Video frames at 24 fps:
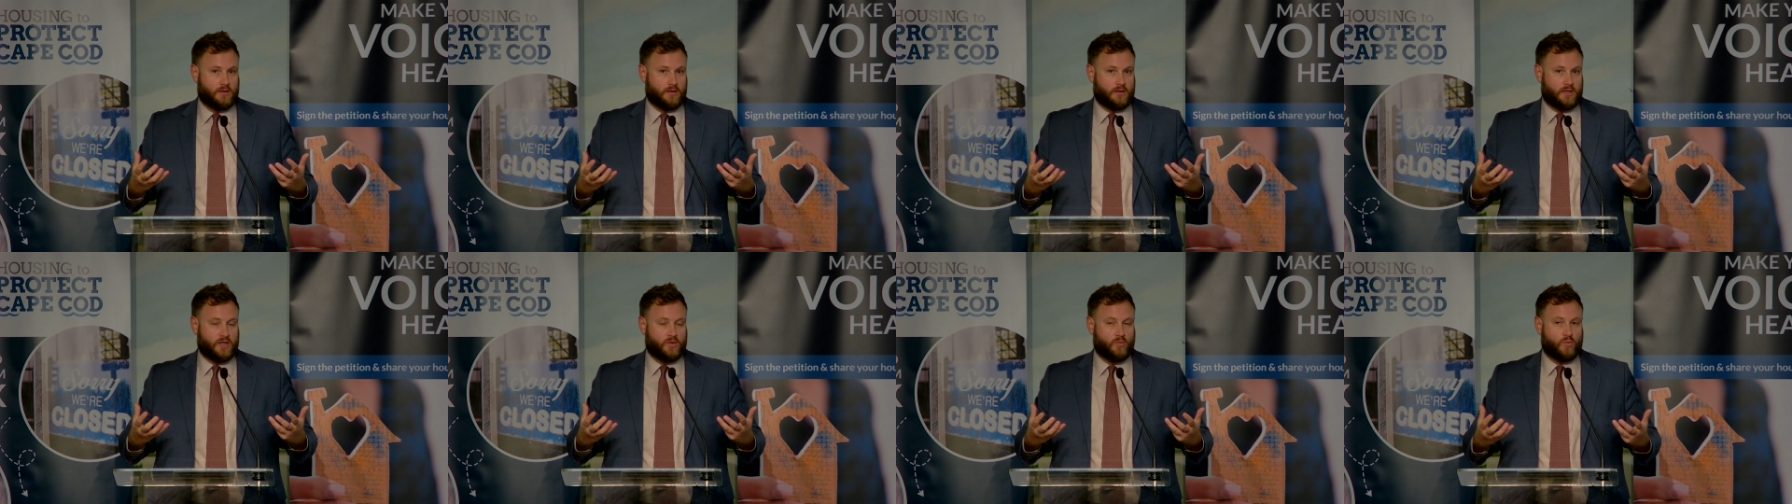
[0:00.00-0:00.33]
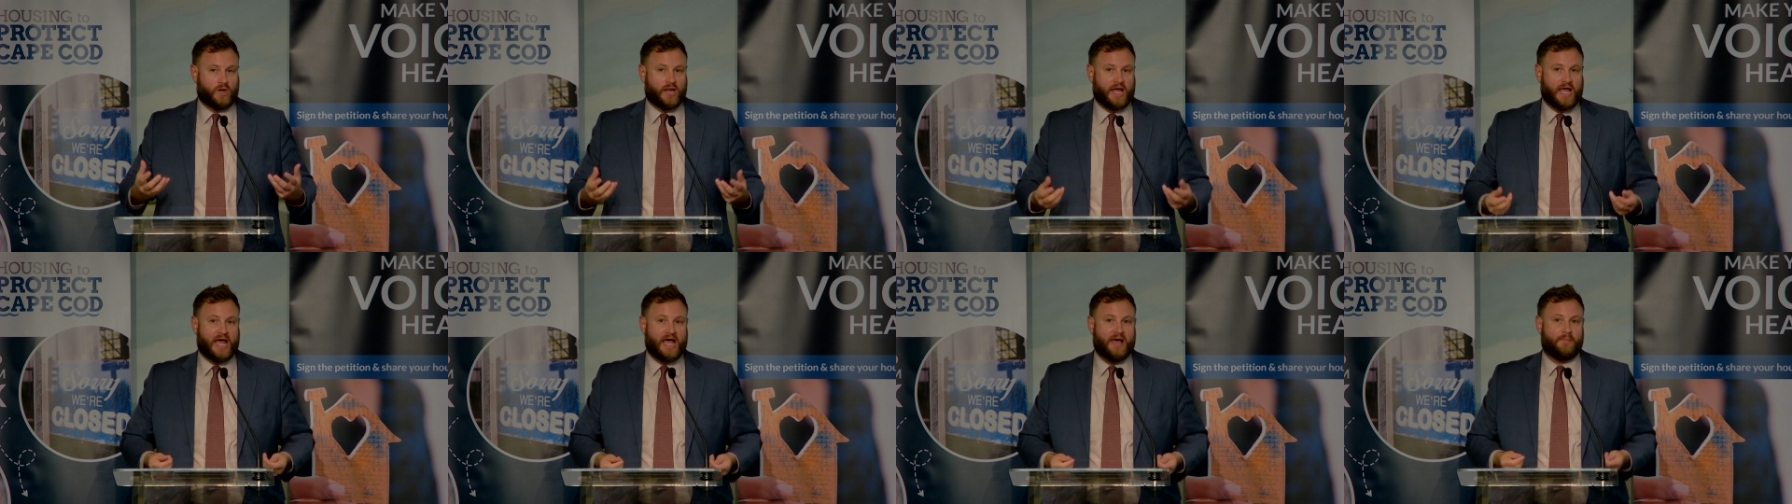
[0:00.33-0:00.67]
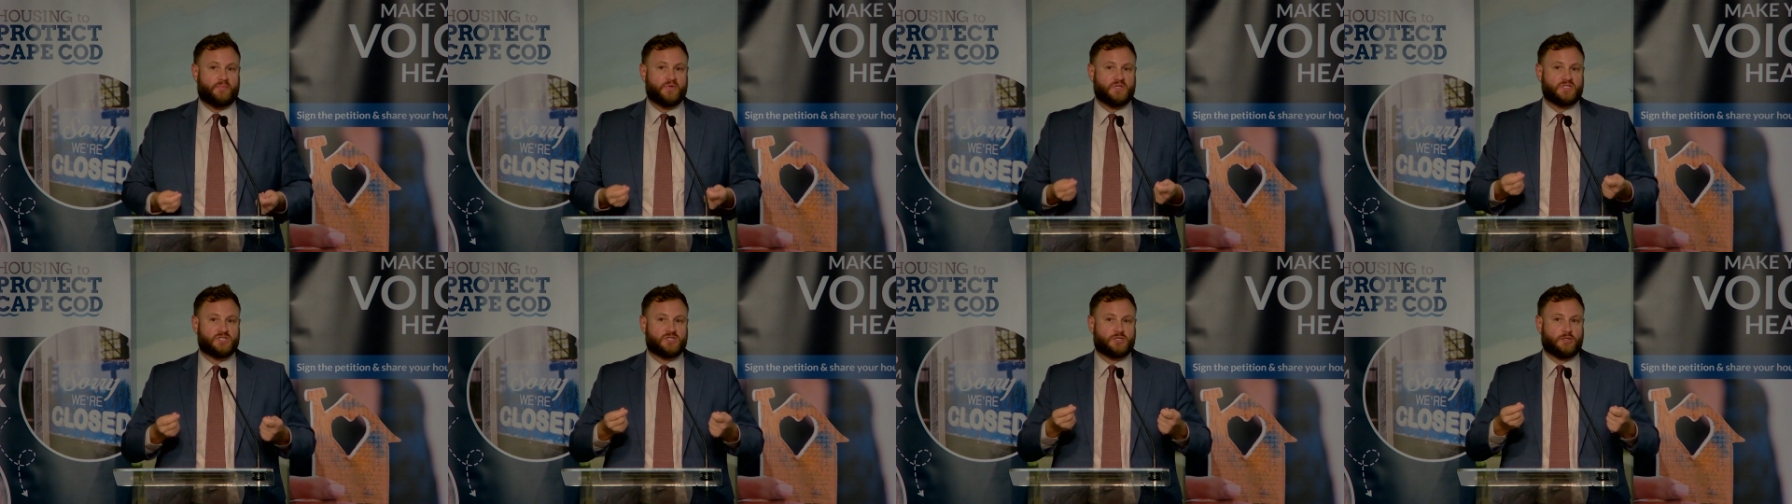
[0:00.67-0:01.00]
in what
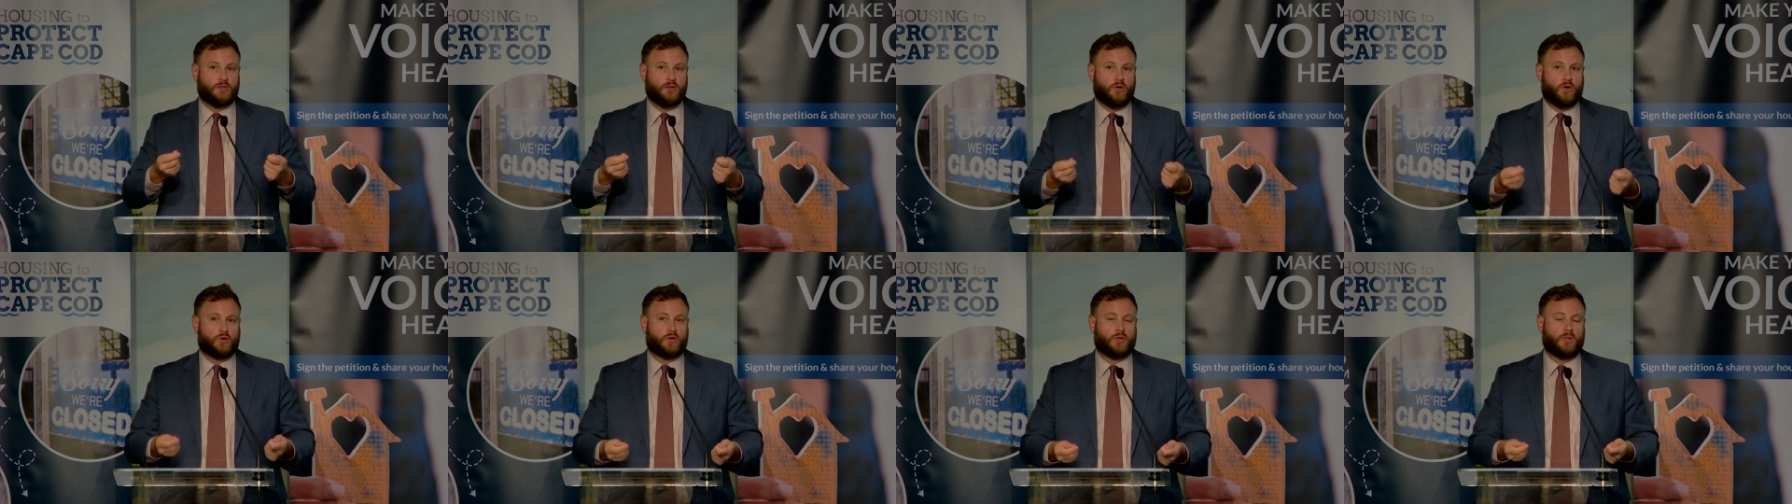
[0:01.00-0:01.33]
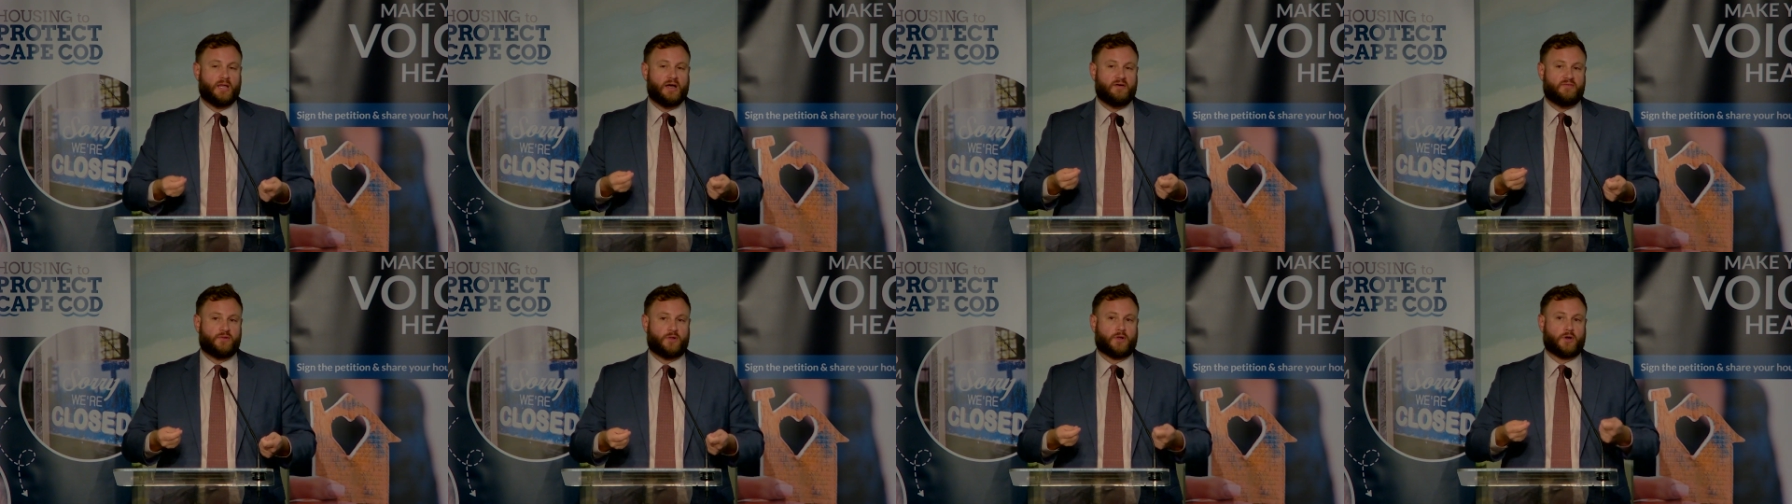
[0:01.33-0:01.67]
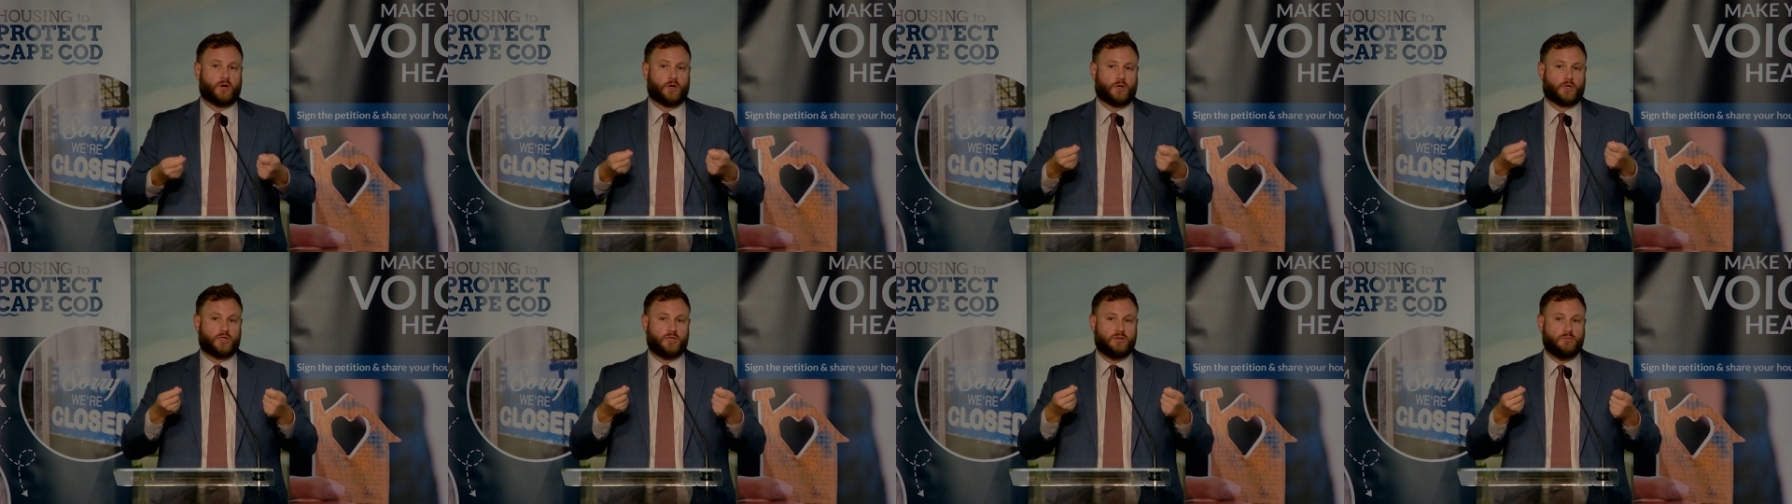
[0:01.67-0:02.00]
happens at the local level in
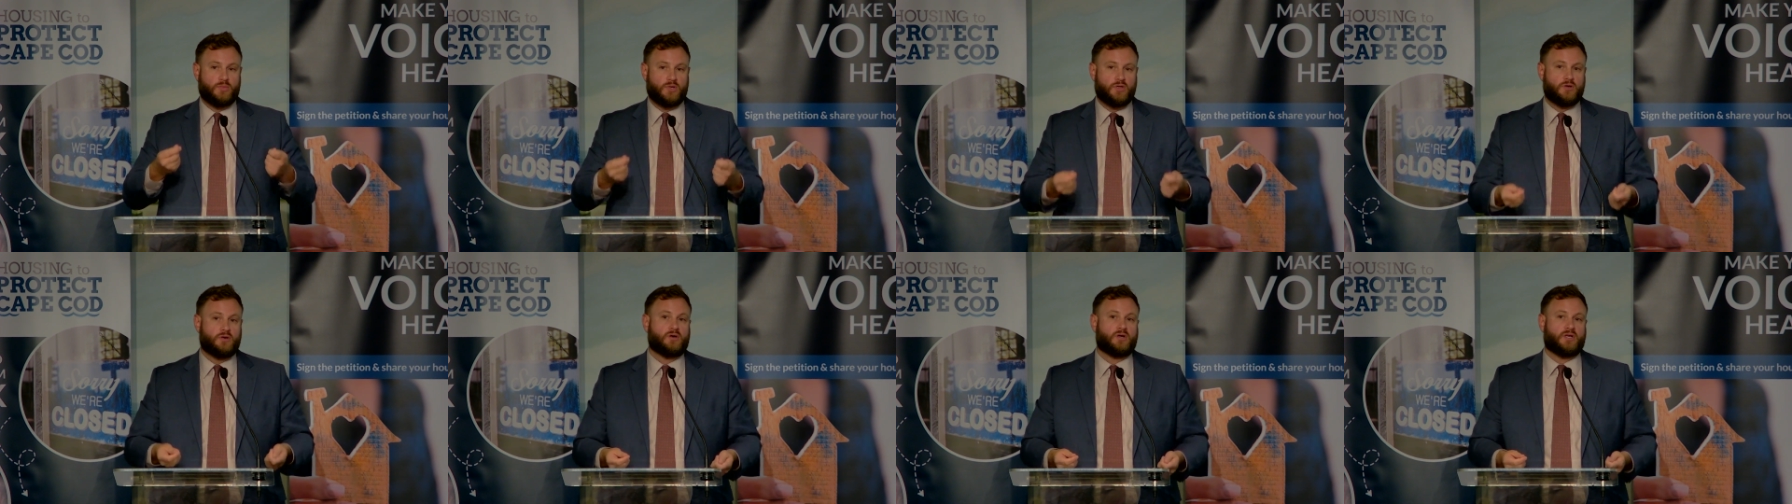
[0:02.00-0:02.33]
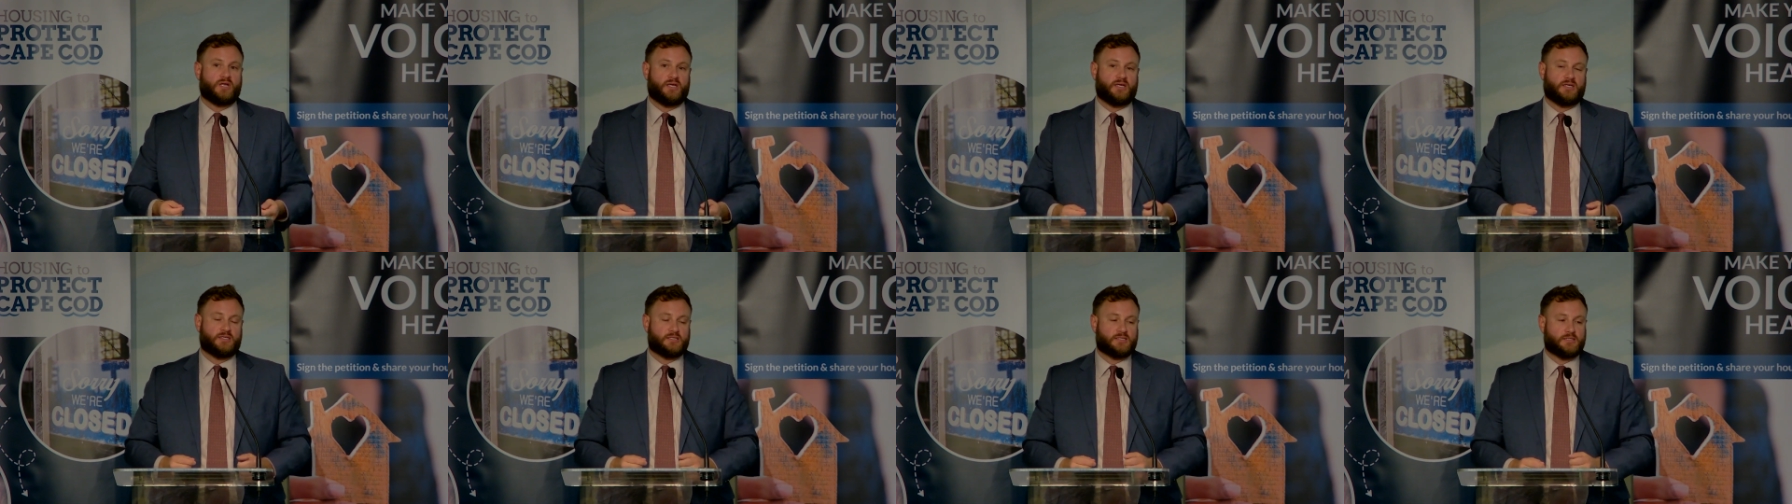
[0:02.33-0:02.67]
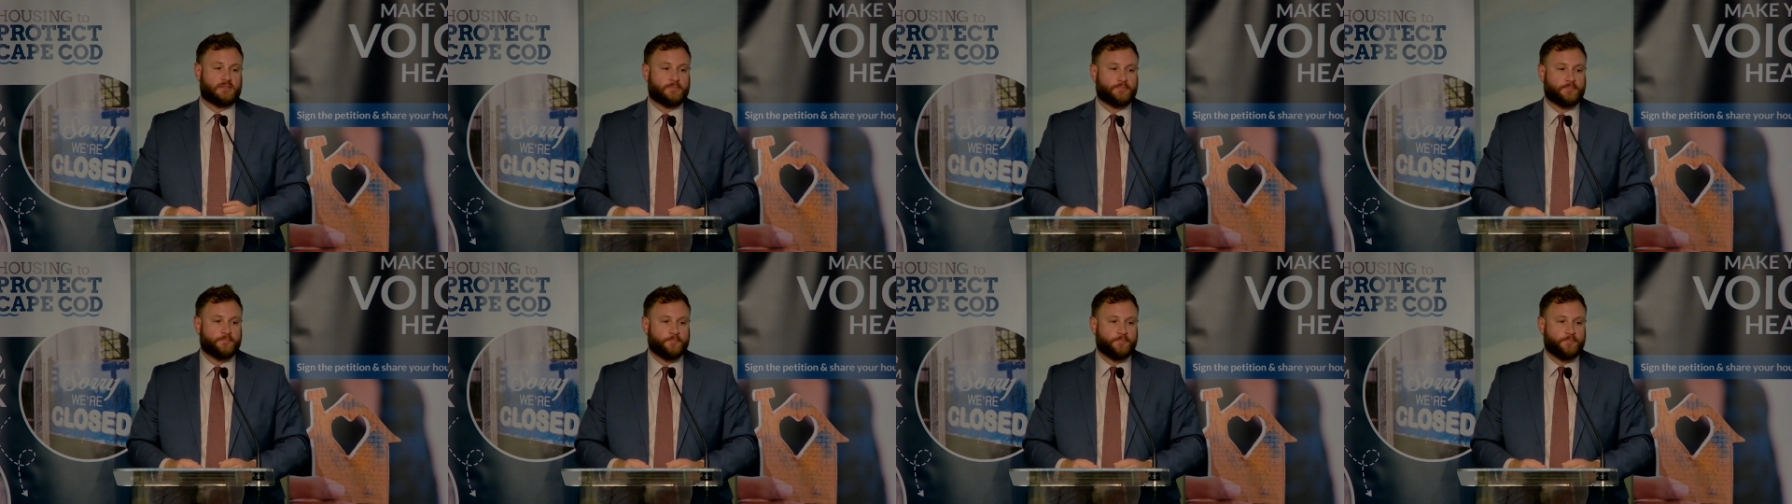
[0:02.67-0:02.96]
our communities.